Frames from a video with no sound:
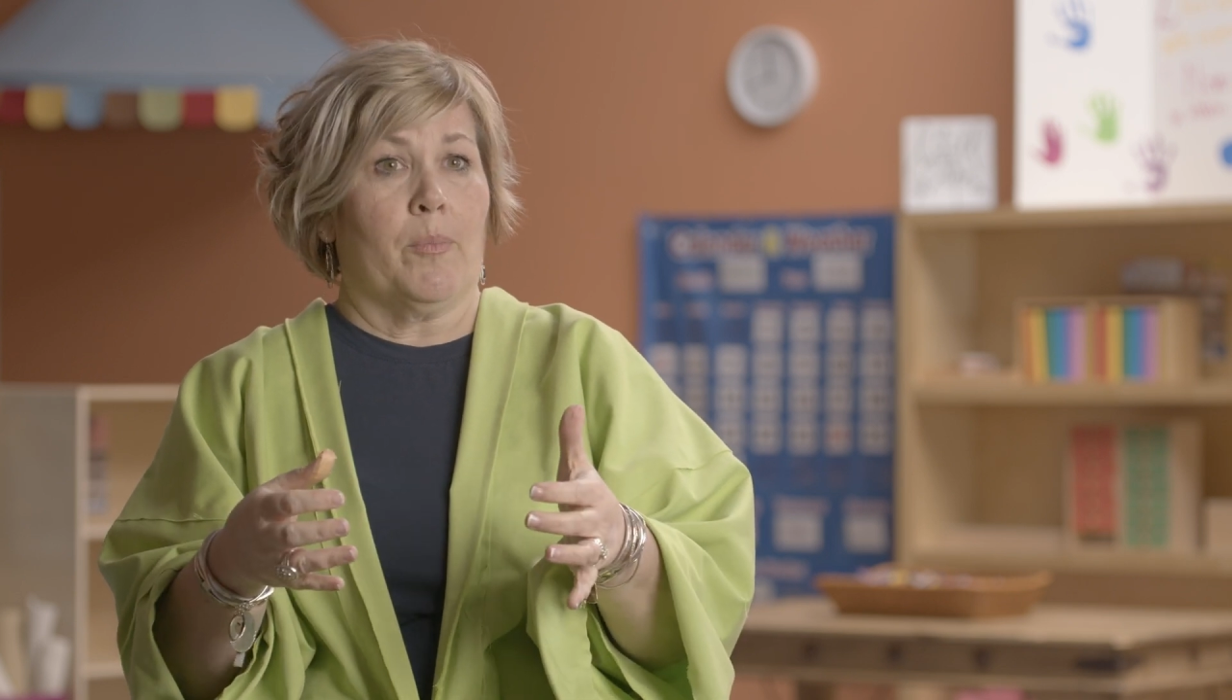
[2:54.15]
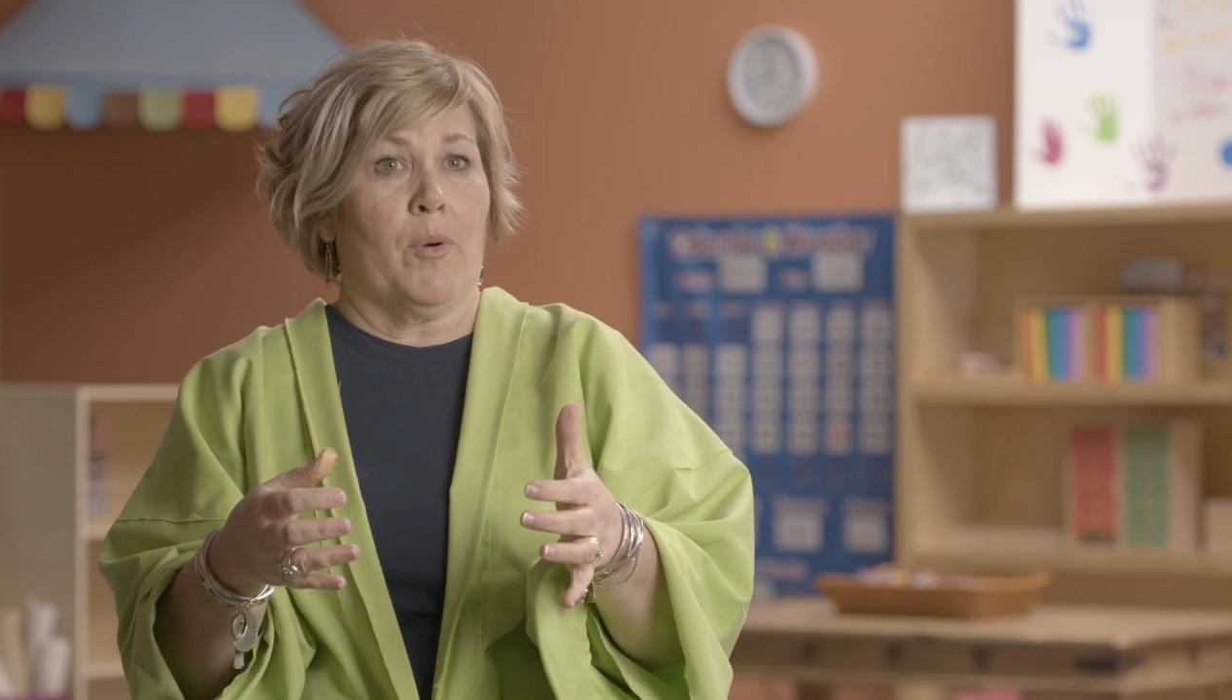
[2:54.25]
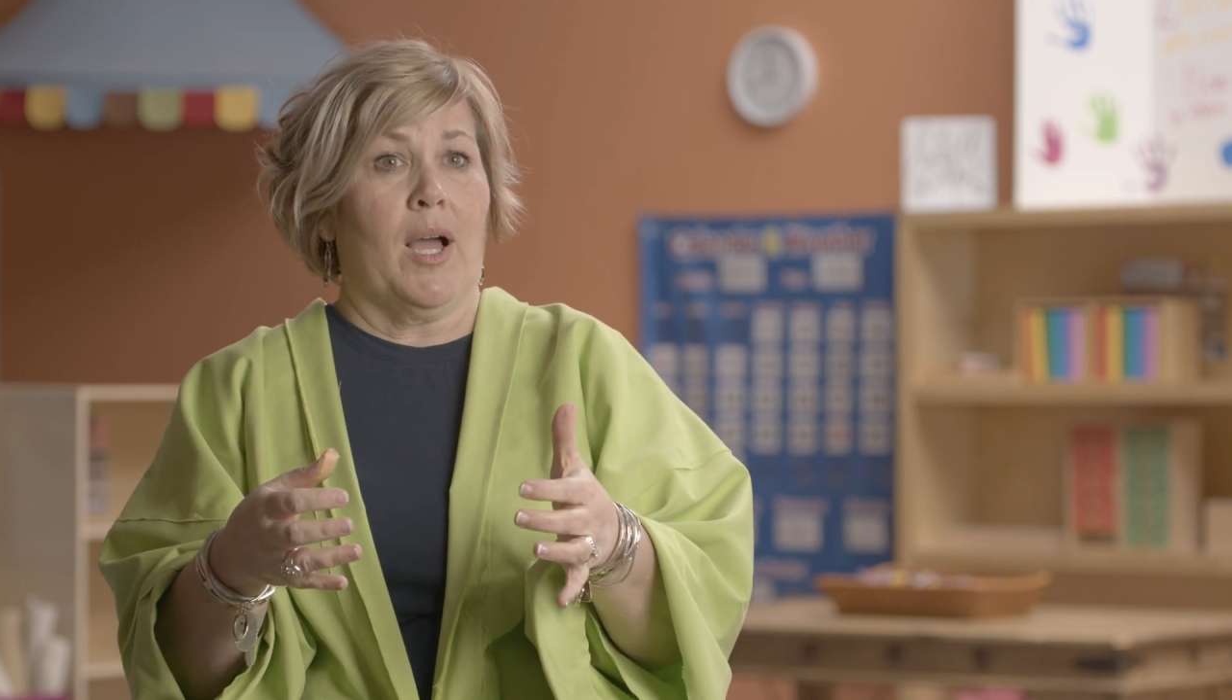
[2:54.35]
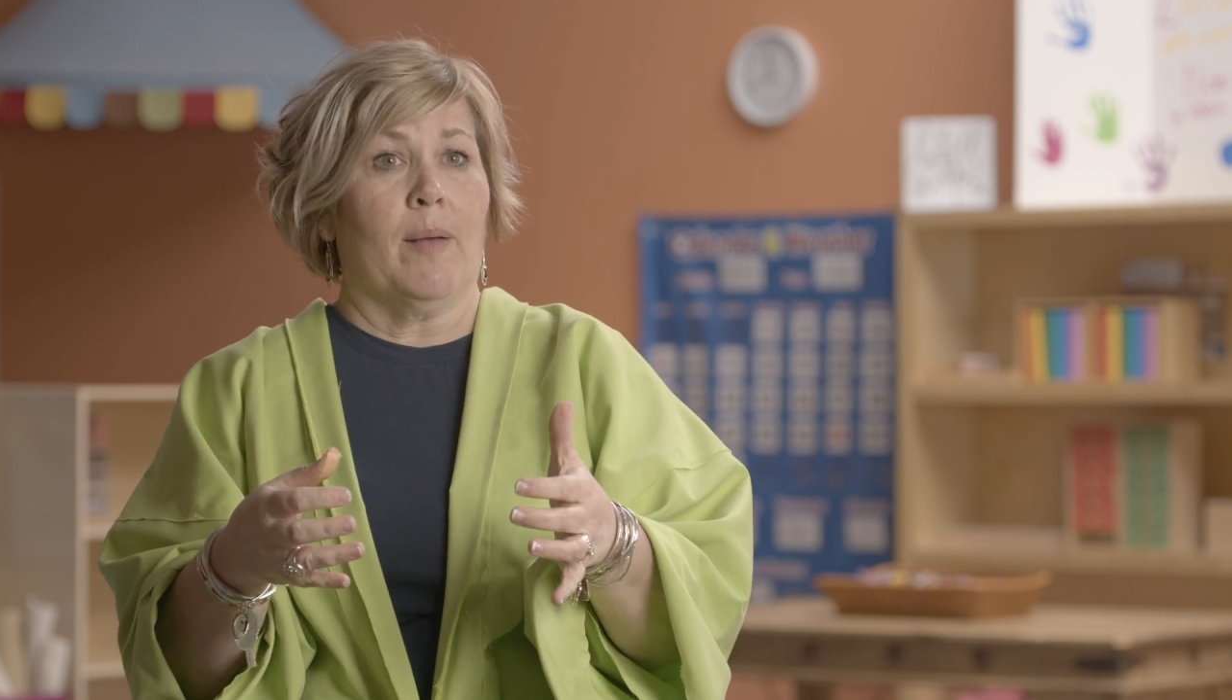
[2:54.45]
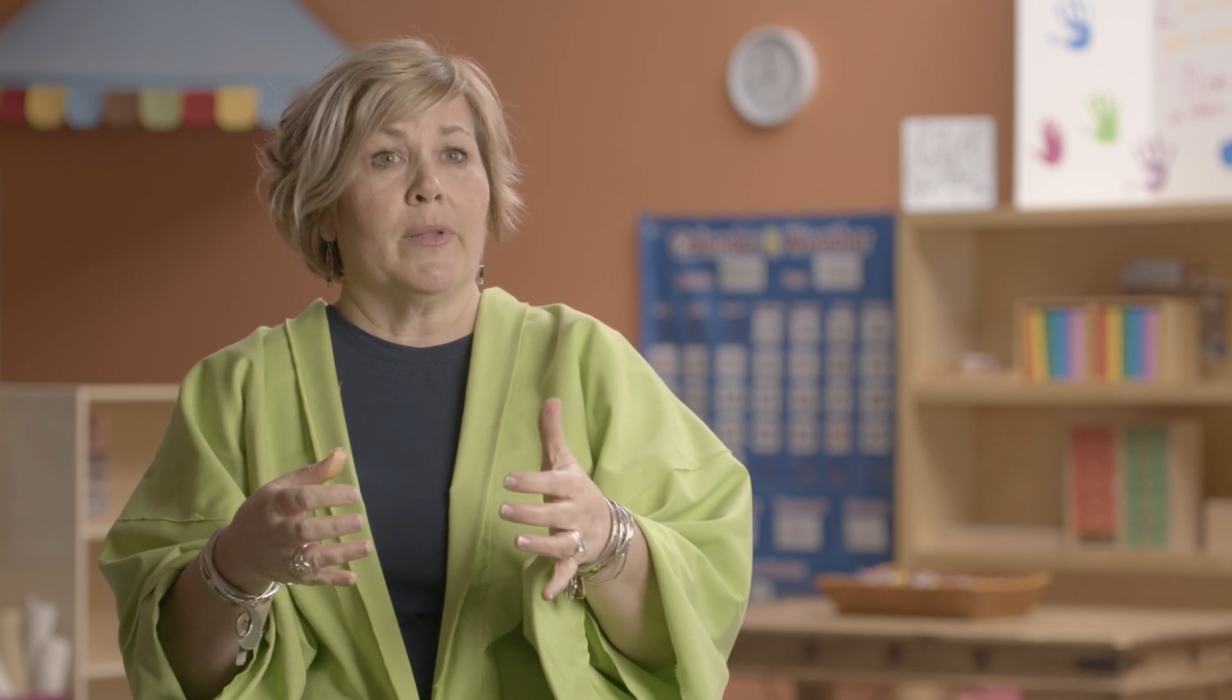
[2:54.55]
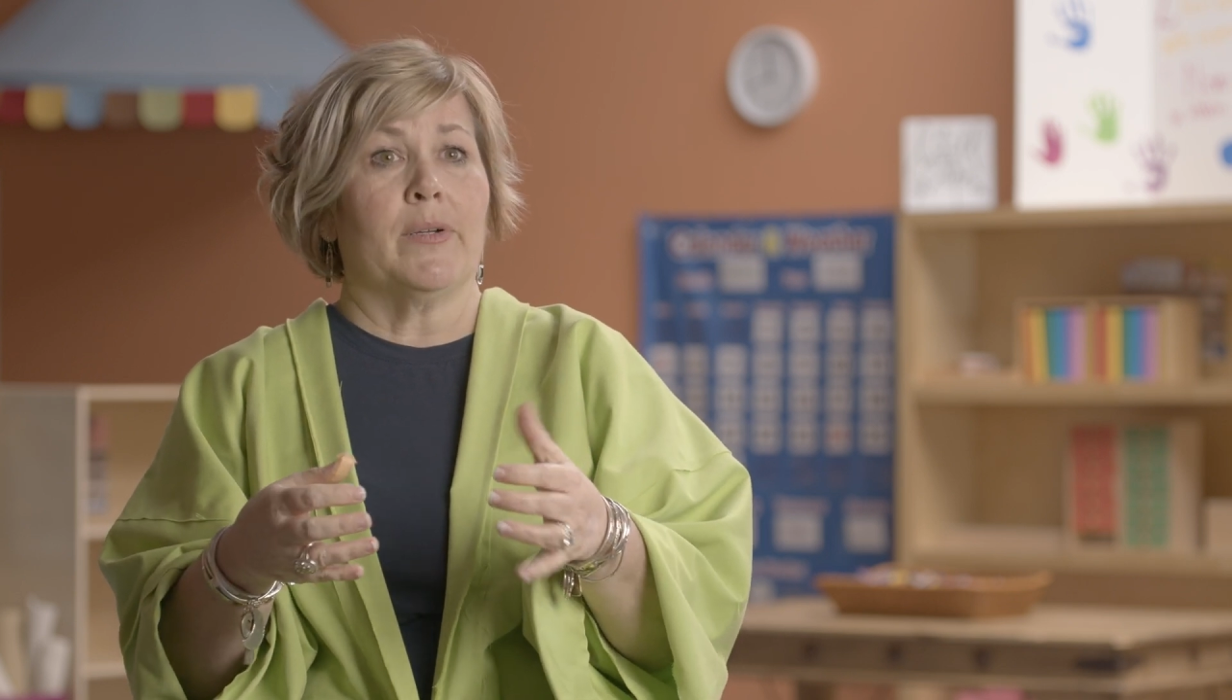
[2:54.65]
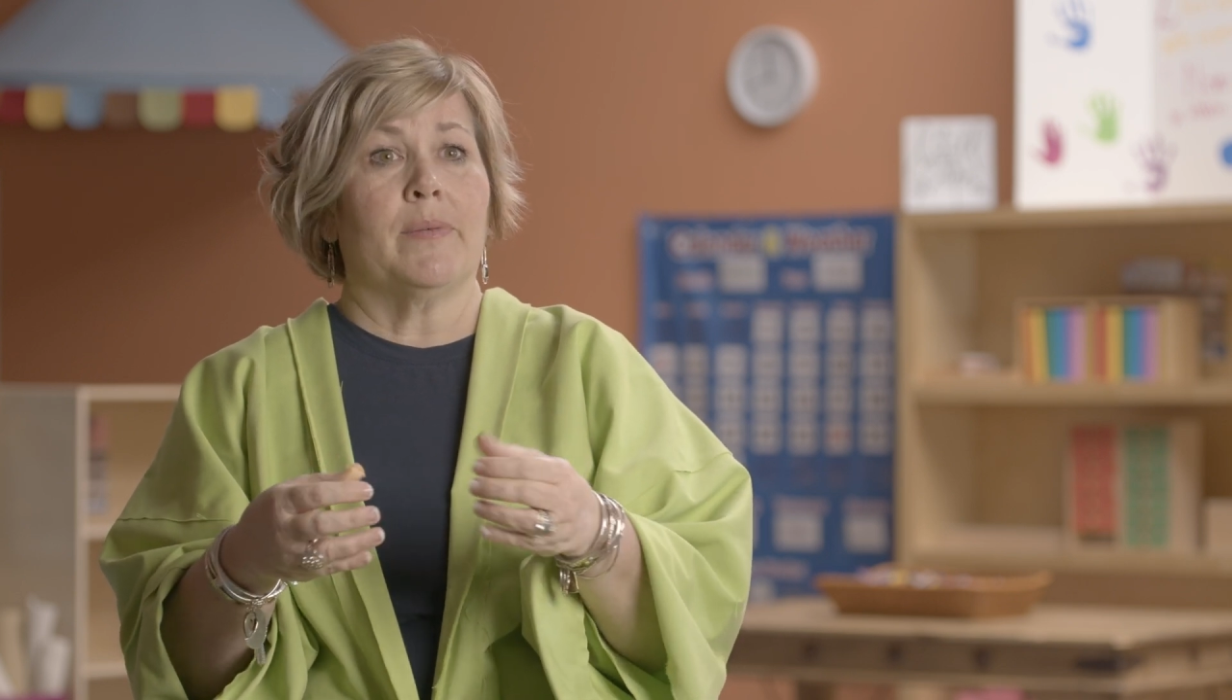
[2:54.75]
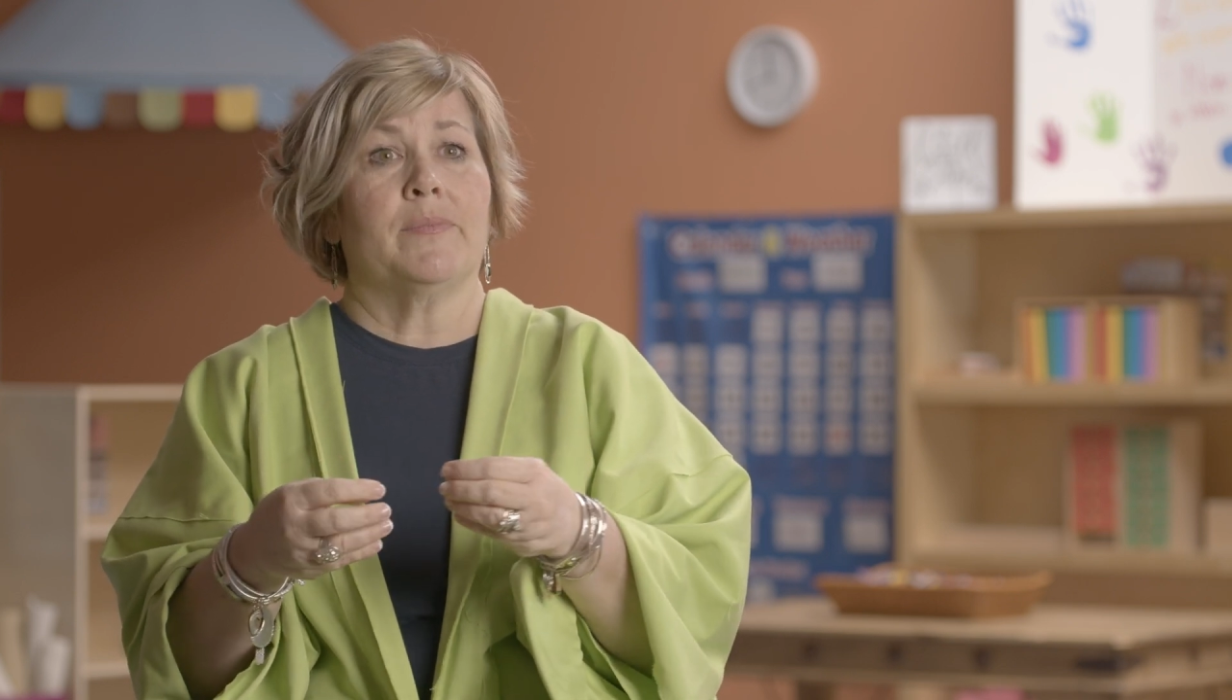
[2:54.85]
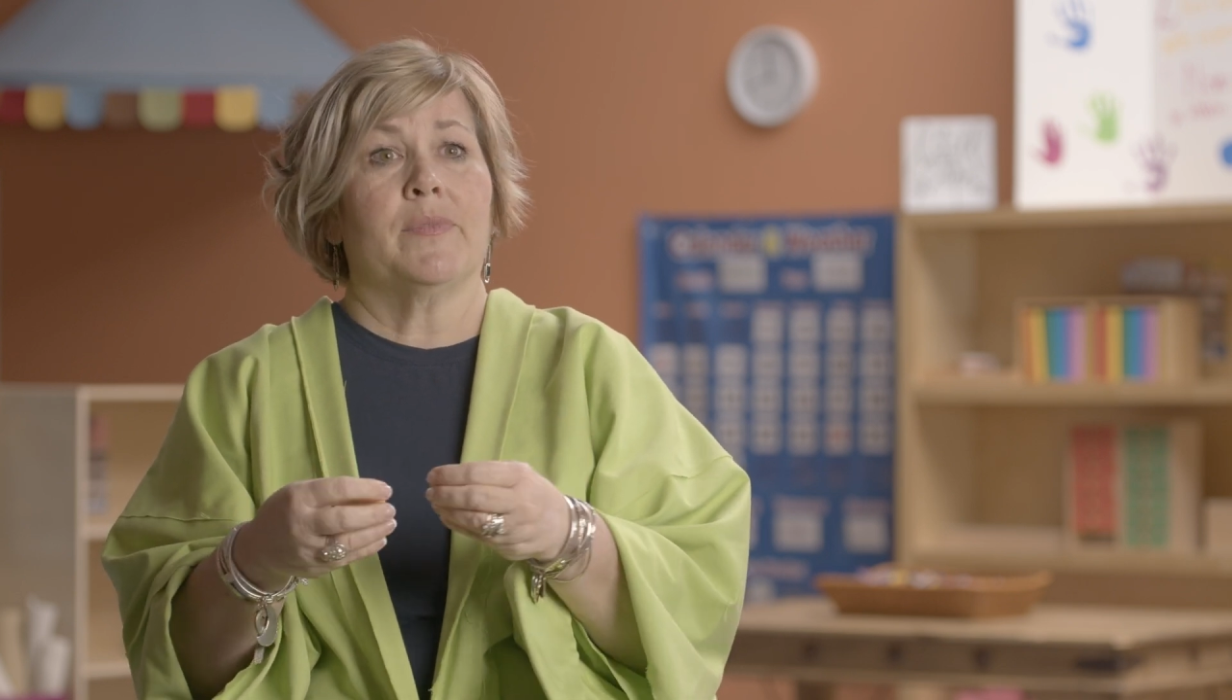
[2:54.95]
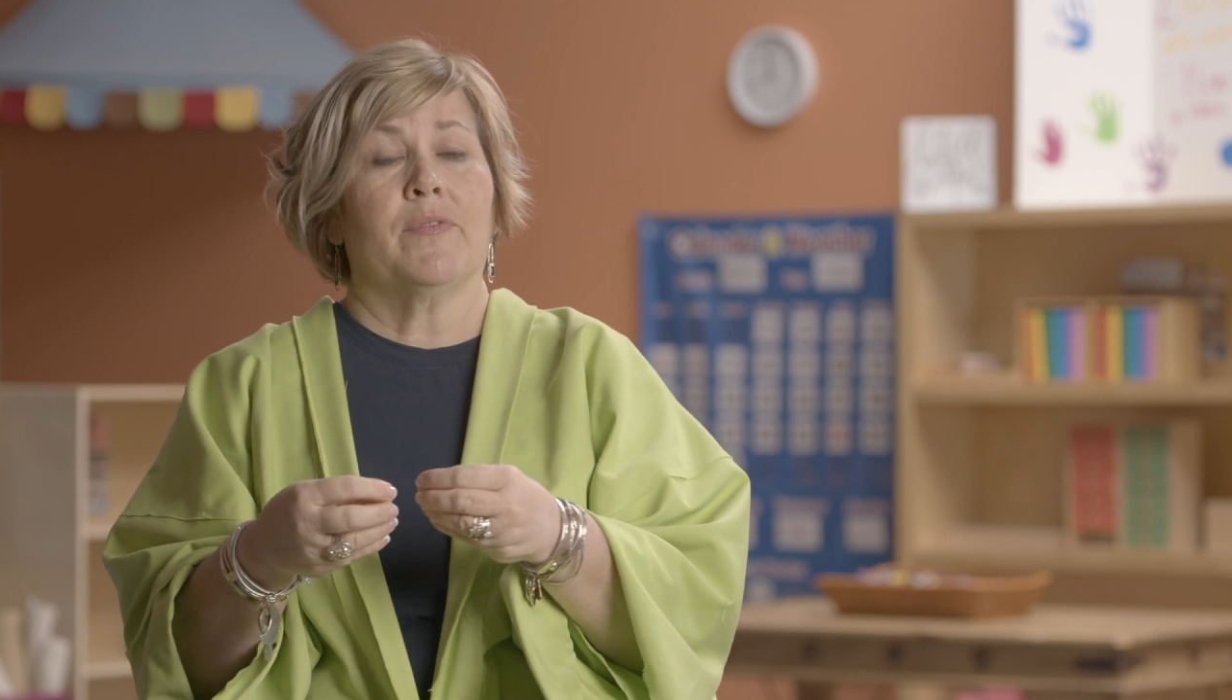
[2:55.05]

problem